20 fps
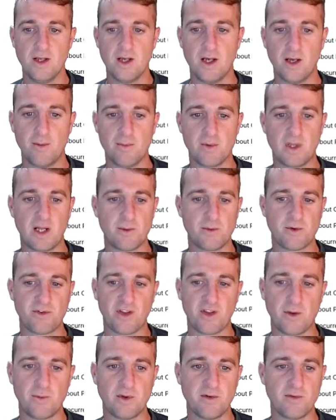Like we
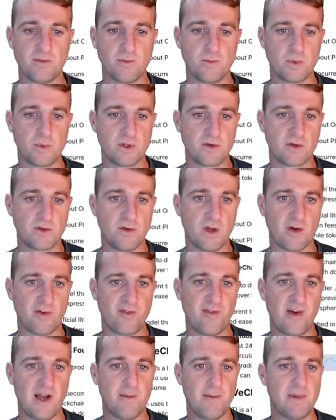say, we a
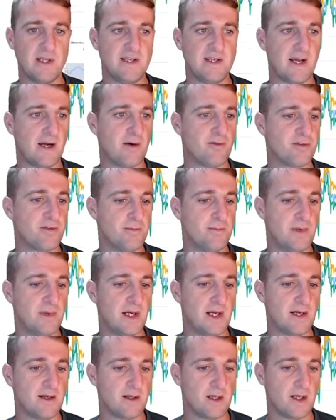fair bit down from
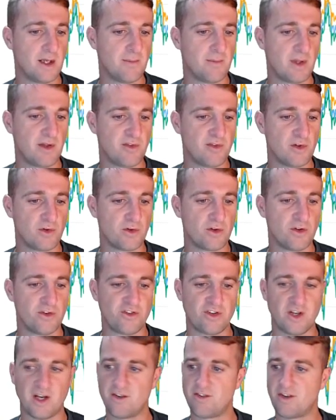there. If you look at
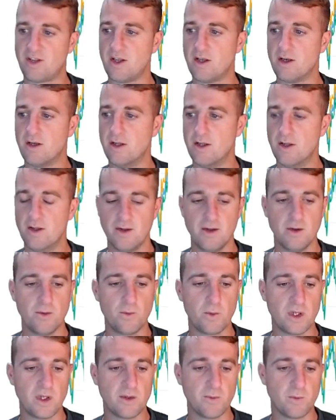charts here,
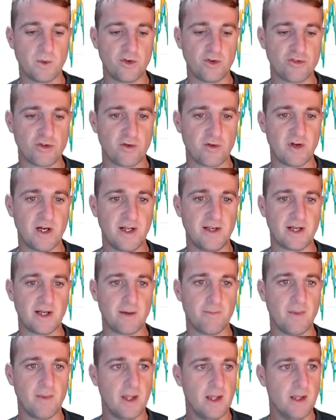we drop right
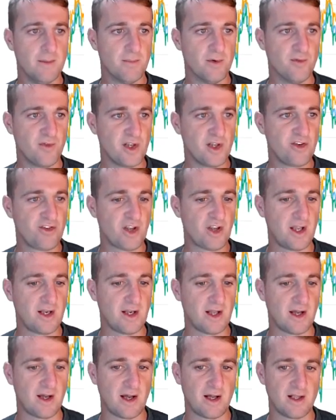down. But
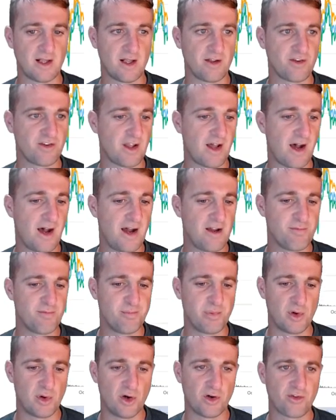VChain, like I say, I've
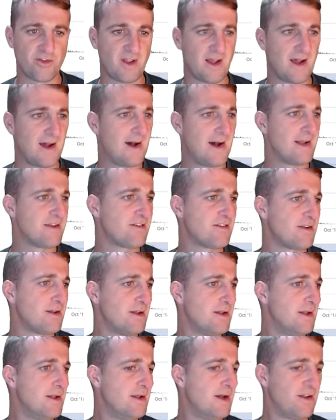bought at.
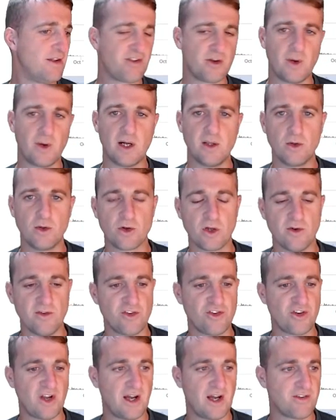I'll tell you what, I'll look at the
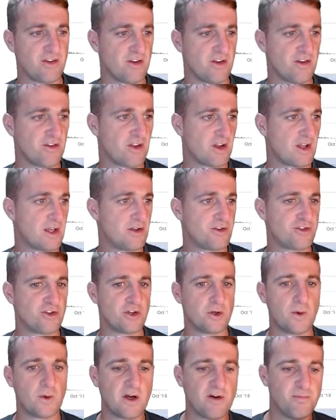charts in a second. I'll show
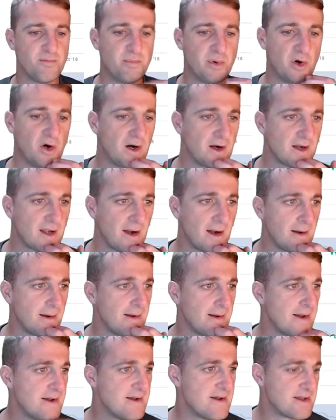you where I've bought. I
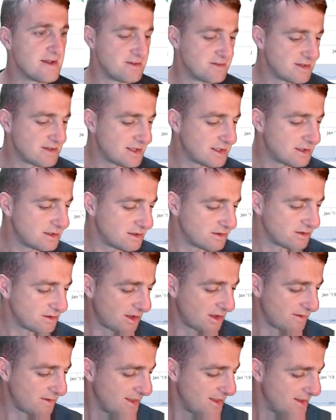can't exactly
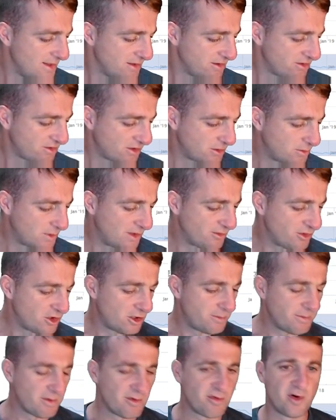see where I've
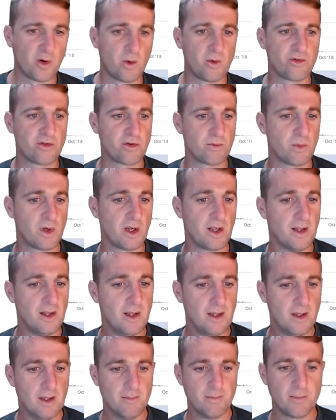got on my phone somewhere.
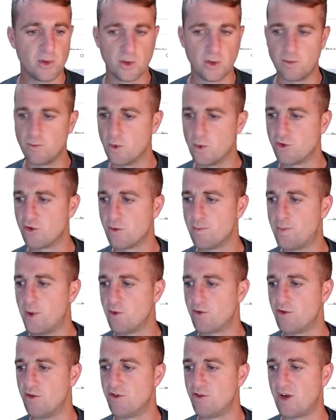But we'll jump
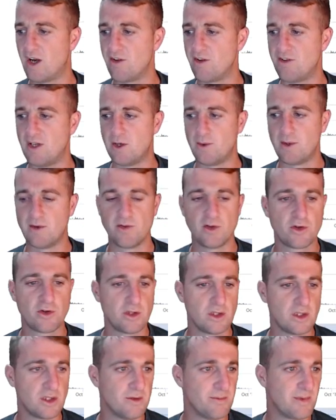over to the charts now and have a look
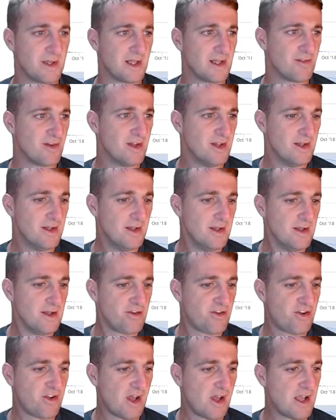a little bit of
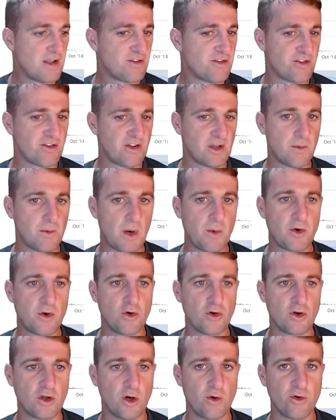TA to see where we
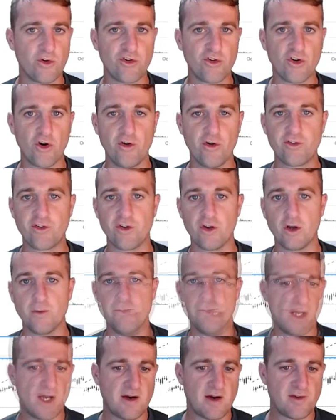could go short
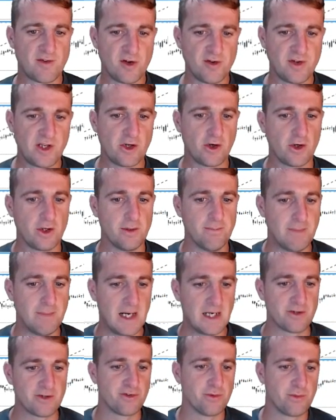term. Yeah, I've already got it
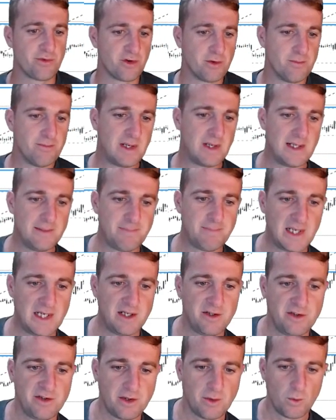marked up. So my
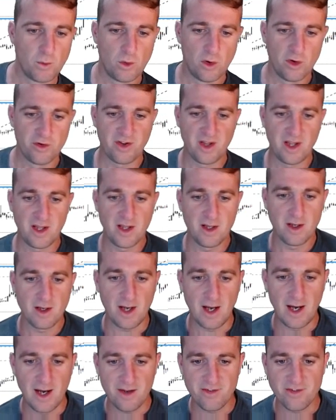buy was here
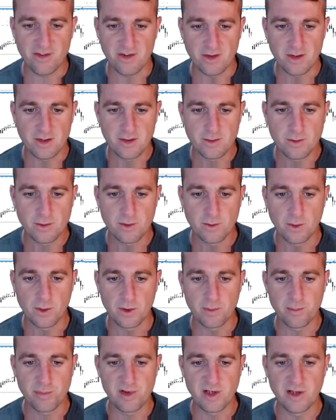at,
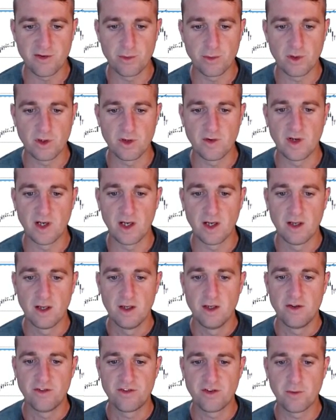what price we got there?
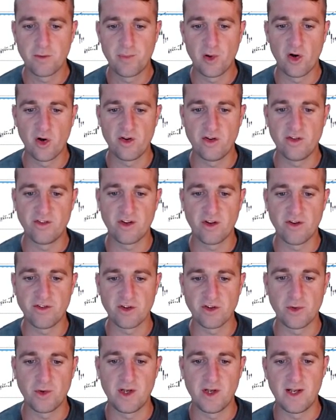
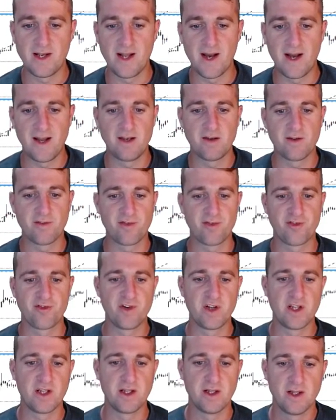
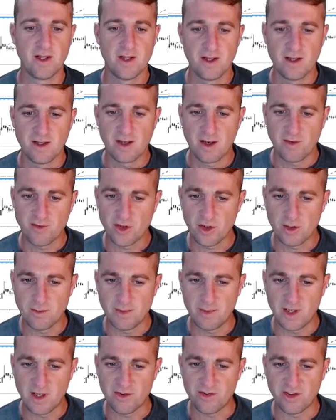0.0093. I've got it
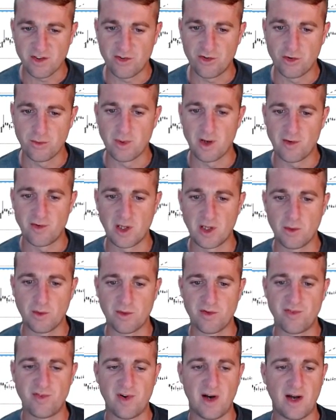marked 62, but I think it
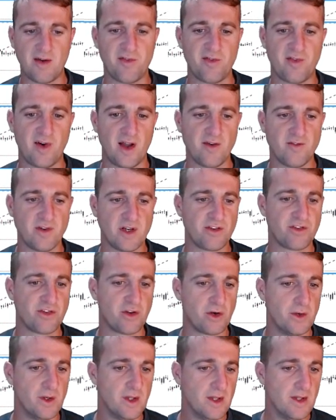was 5.5 there,
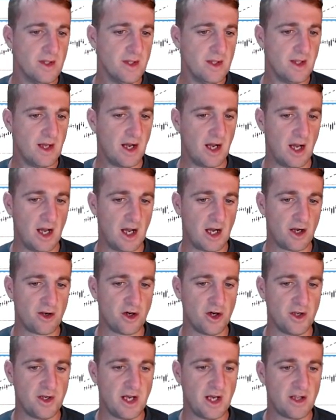so I
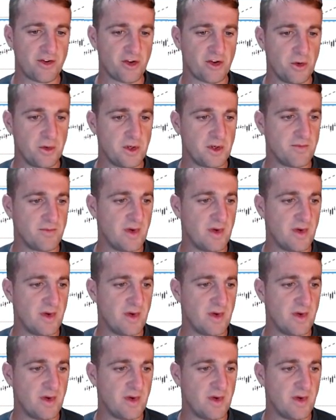got a nice hold in